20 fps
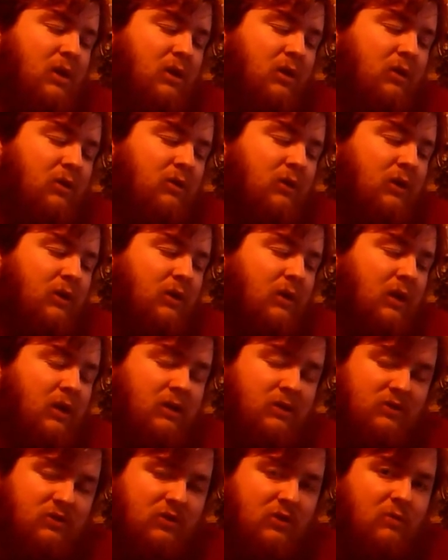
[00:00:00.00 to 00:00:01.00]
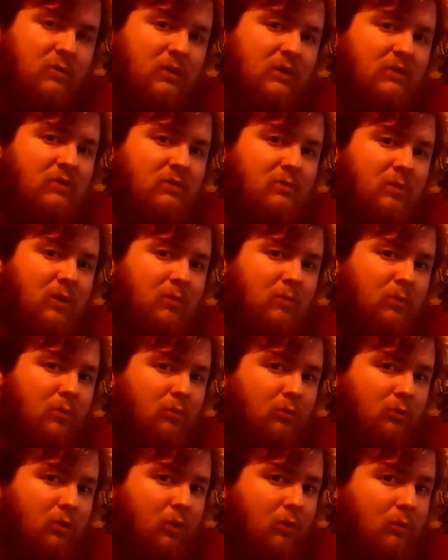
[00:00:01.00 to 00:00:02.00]
because I'm so into my
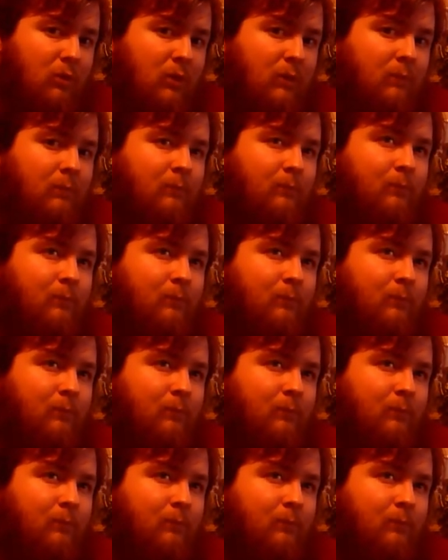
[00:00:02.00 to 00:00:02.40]
model railway,